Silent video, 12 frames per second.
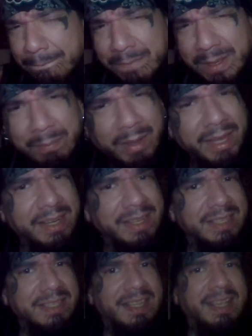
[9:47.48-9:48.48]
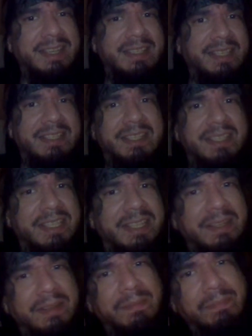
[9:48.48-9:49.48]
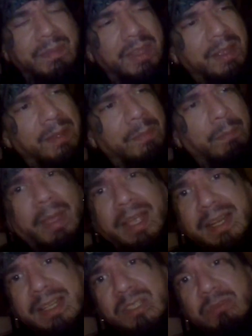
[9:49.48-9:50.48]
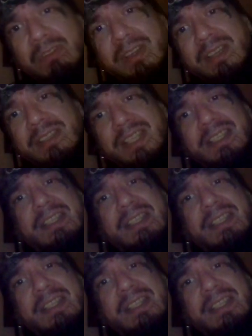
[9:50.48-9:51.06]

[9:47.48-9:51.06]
A mindless sex is a sin. Mindless drugs is a